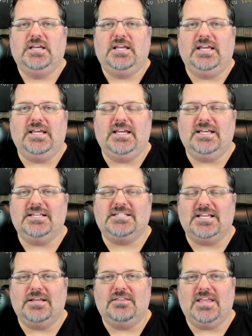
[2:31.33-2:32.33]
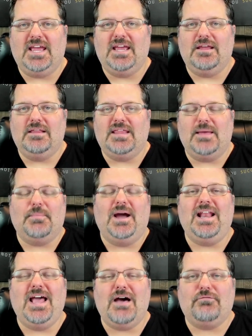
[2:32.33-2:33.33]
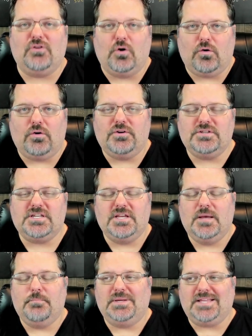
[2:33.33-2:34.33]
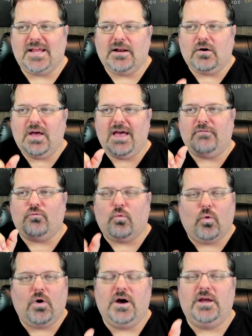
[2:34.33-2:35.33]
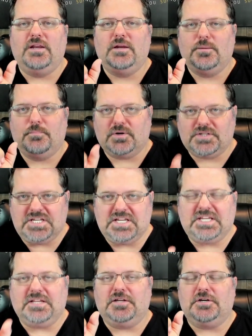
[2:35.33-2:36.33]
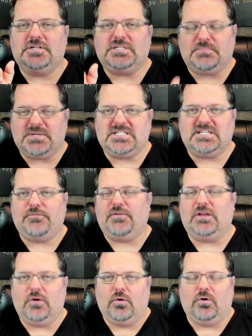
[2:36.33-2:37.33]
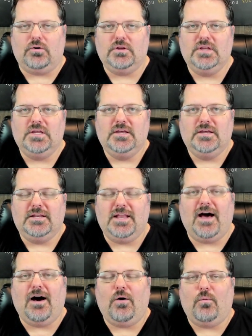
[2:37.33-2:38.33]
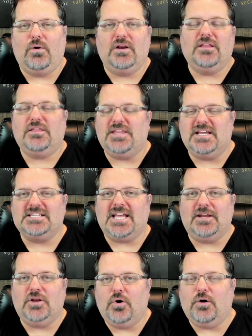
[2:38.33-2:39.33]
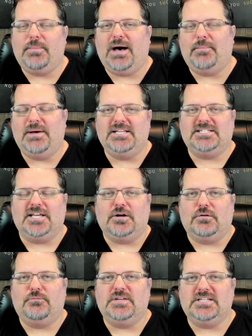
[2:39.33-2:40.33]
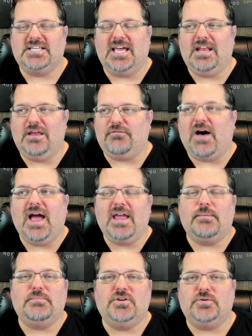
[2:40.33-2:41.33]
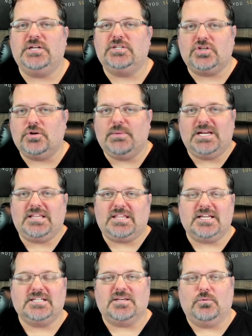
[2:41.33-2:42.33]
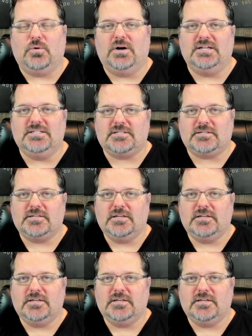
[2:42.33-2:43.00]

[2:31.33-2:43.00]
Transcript: is they might have goals, but they don't have one particular specific goal. Now, one of the things I know about myself is that if I am doing too many things at once,